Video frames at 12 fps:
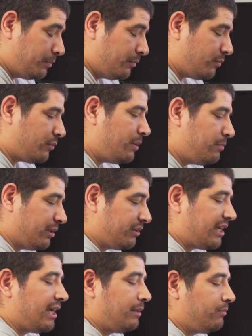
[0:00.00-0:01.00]
rebuild
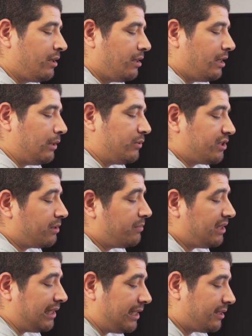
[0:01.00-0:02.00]
time, which can
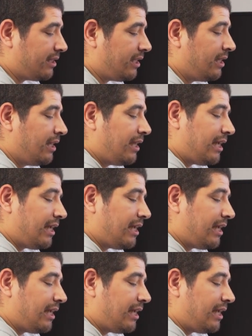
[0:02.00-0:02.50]
be lengthy,